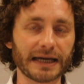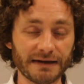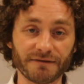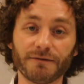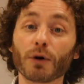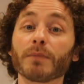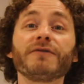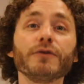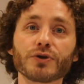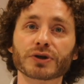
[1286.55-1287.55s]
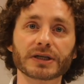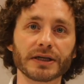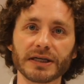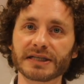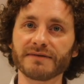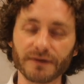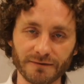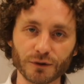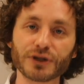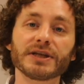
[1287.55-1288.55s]
inform future studies if
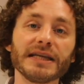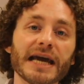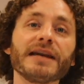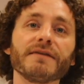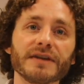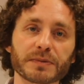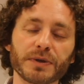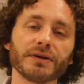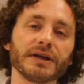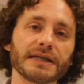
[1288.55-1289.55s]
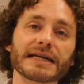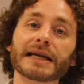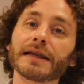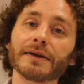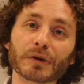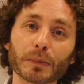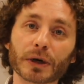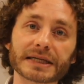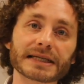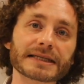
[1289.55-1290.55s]
we've reached the end of this period's analytical
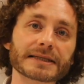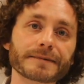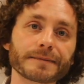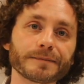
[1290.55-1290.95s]
process.